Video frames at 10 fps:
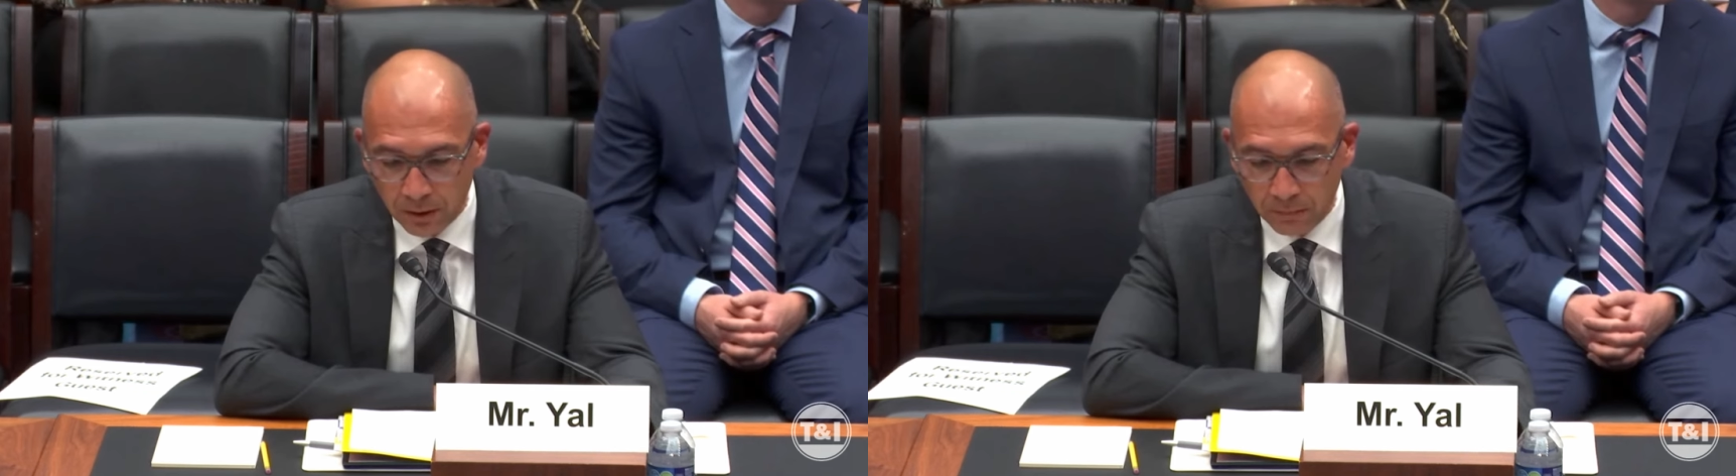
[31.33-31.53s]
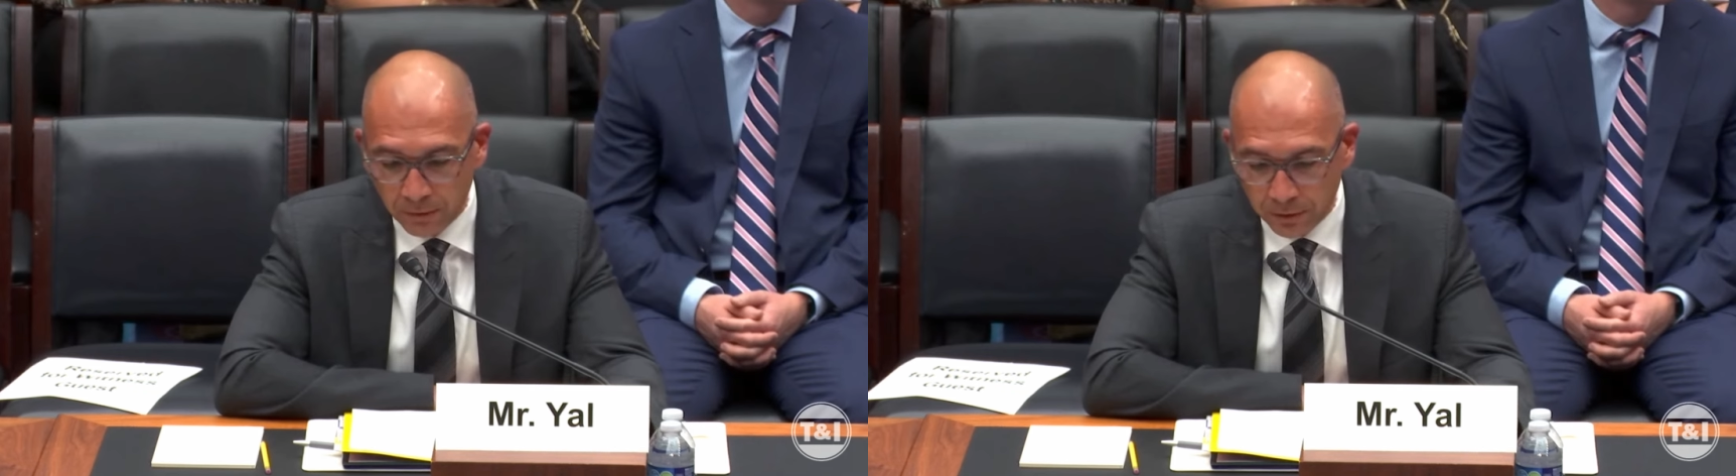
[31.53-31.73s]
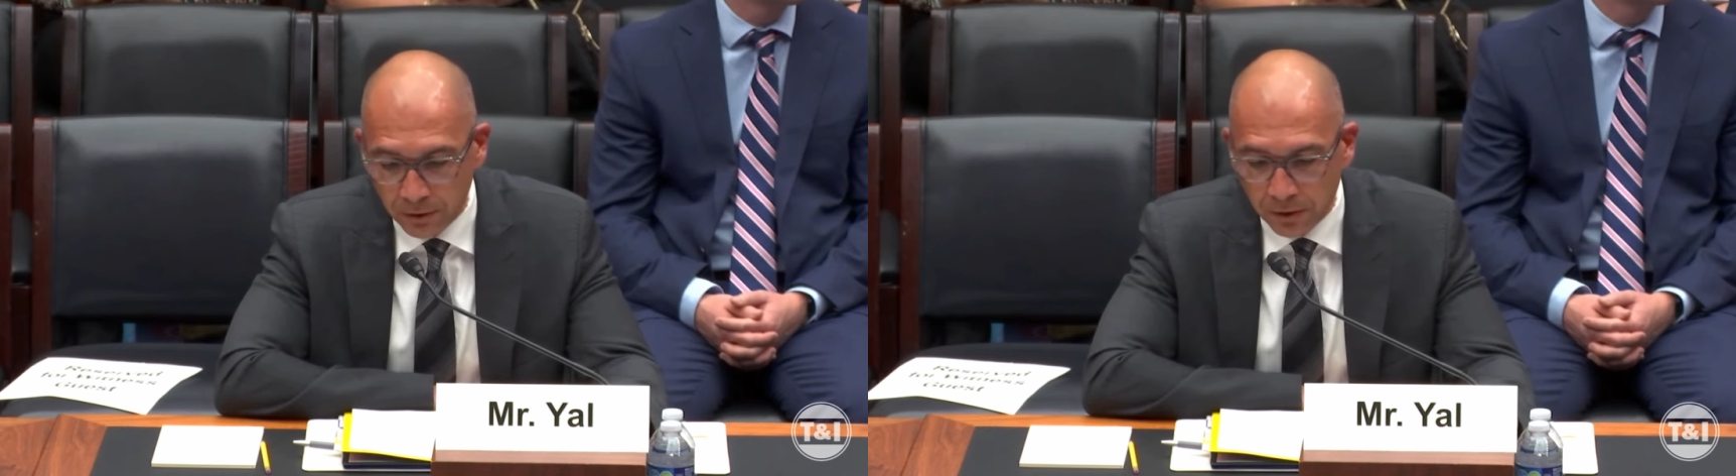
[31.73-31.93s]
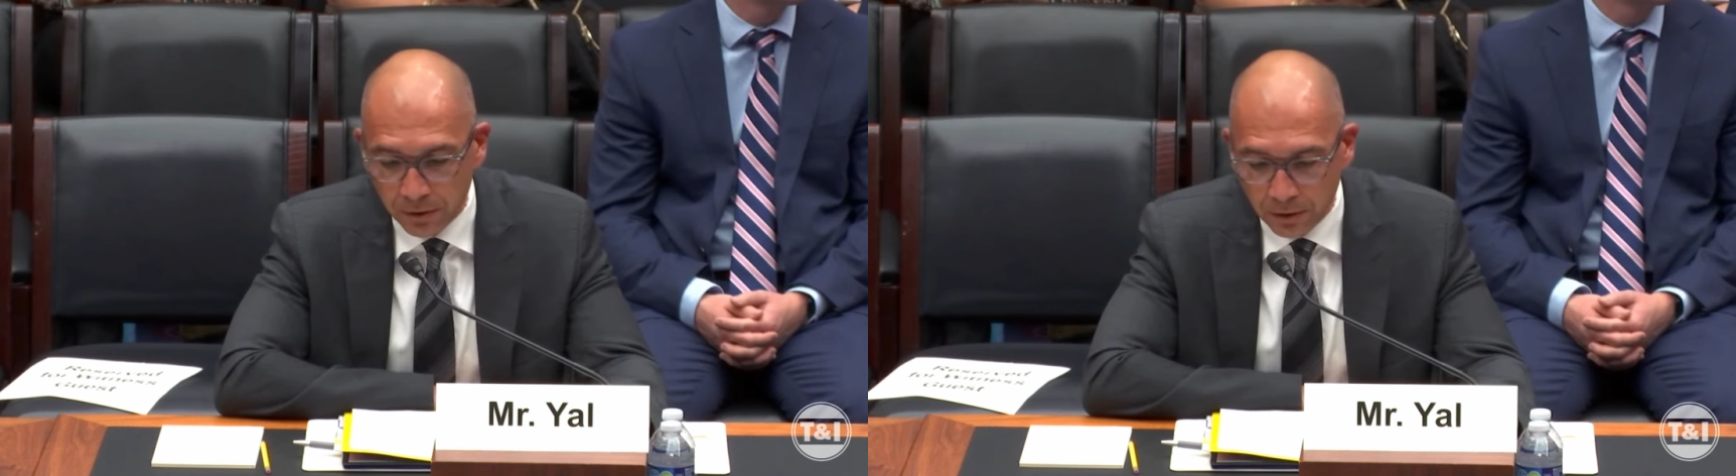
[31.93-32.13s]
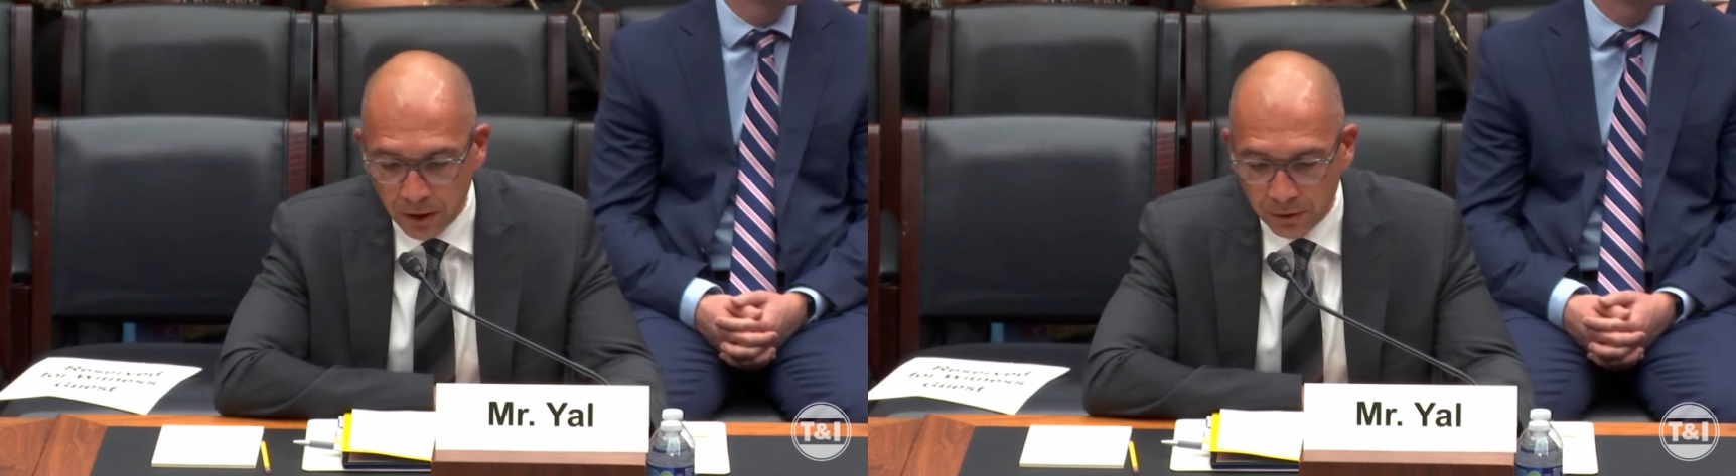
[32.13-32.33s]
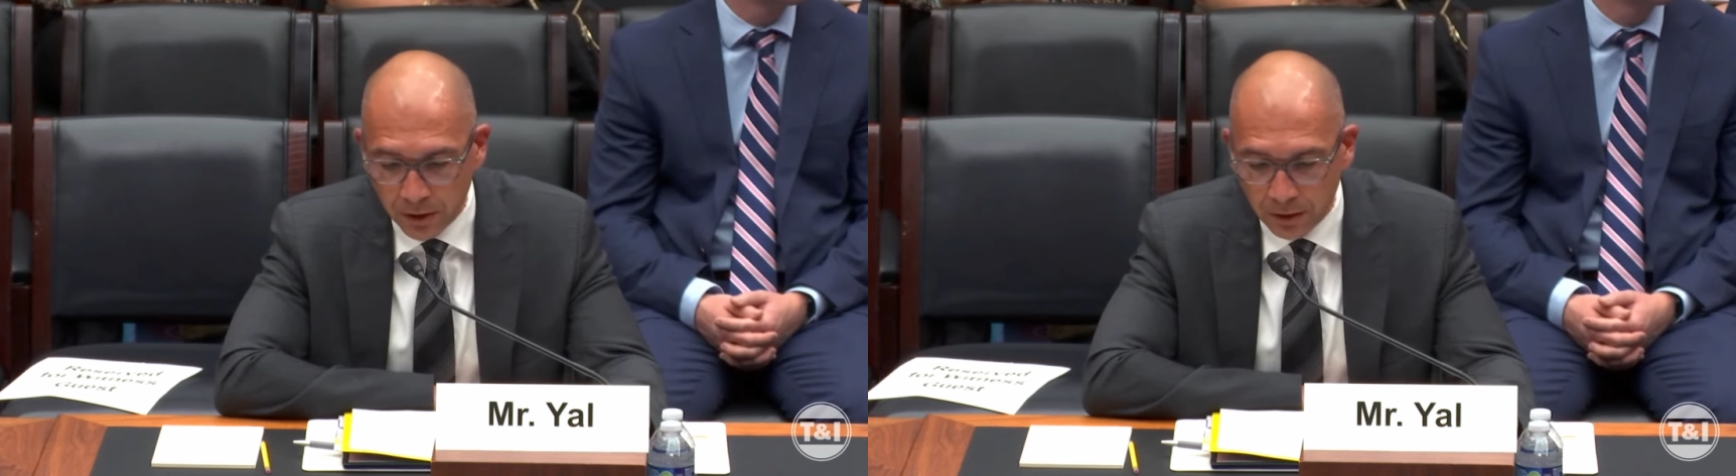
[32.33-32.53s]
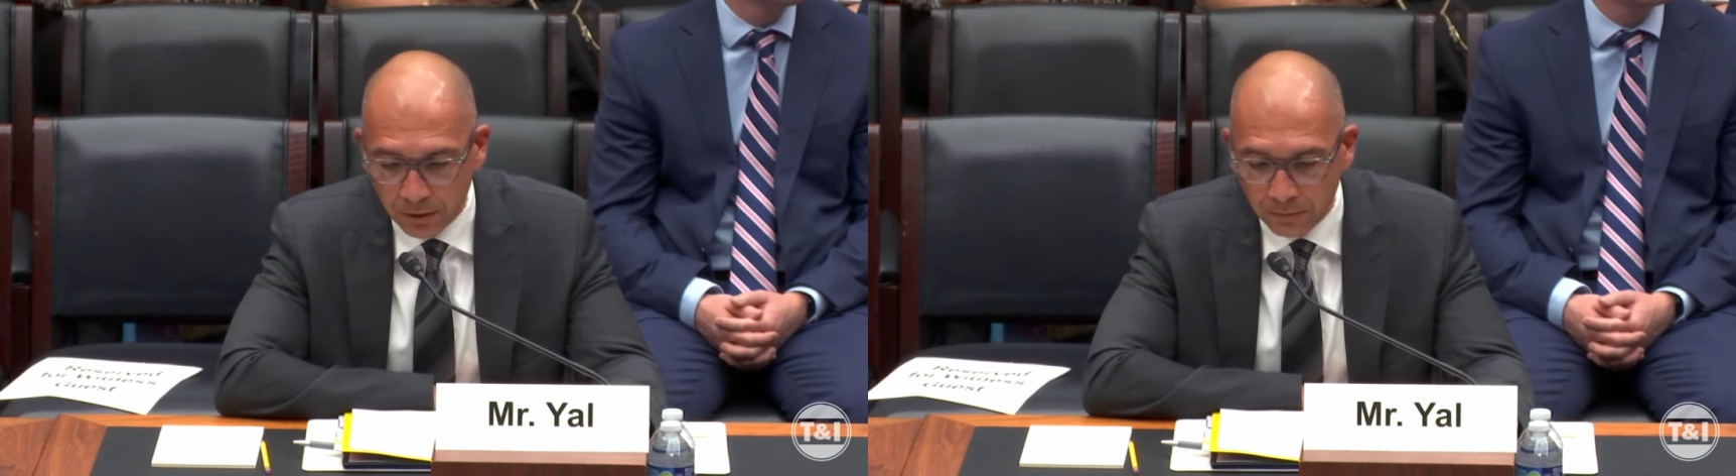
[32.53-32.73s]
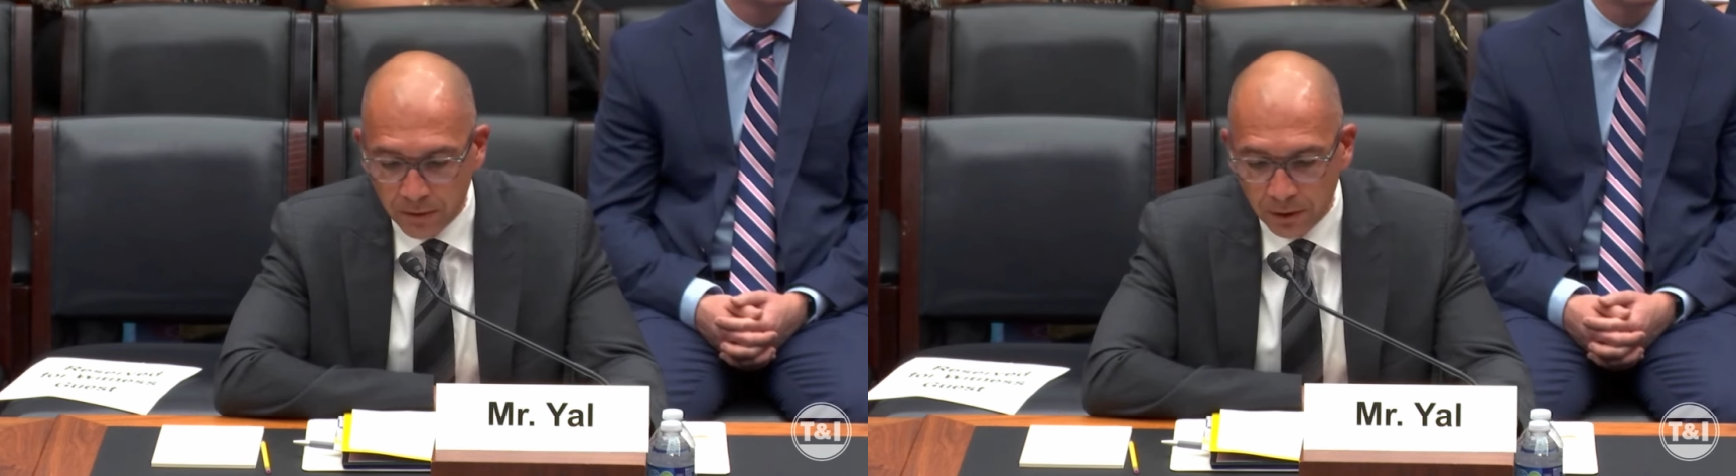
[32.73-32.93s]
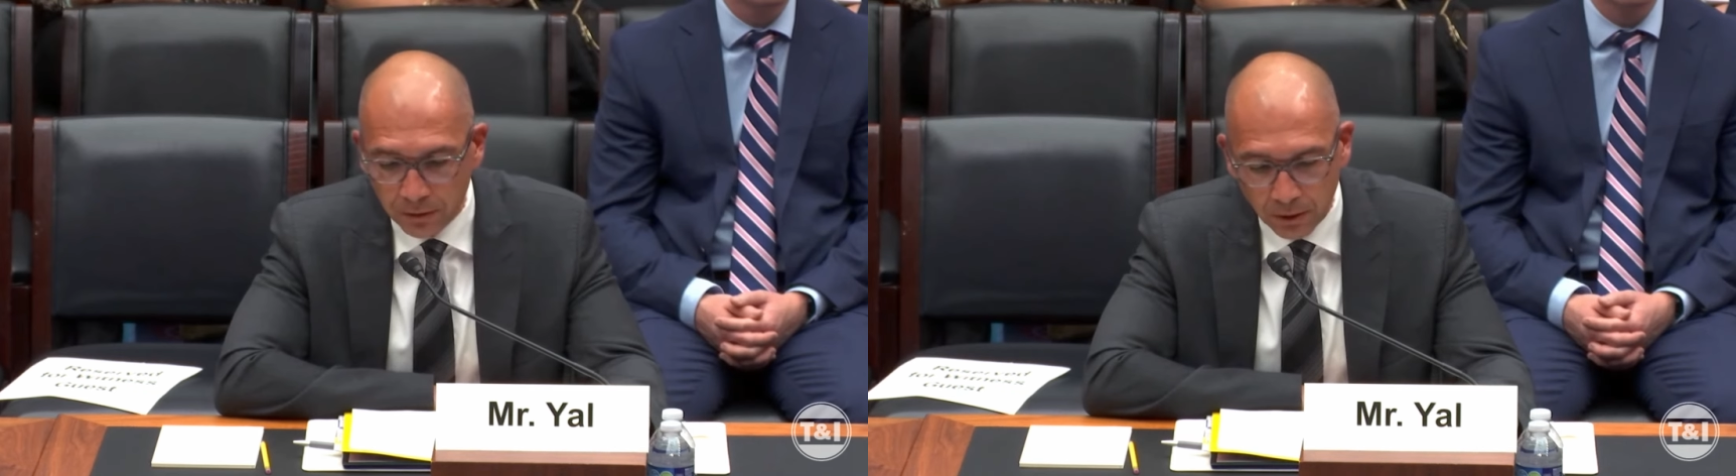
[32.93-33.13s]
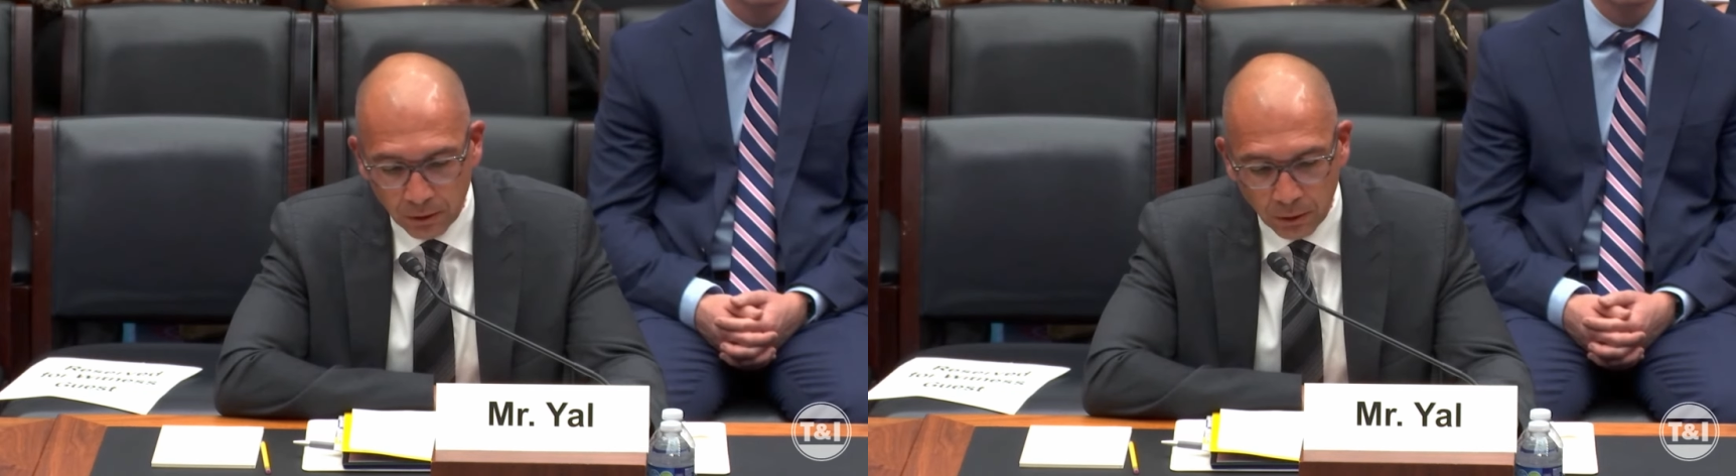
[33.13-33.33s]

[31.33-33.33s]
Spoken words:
infrastructure contractor founded in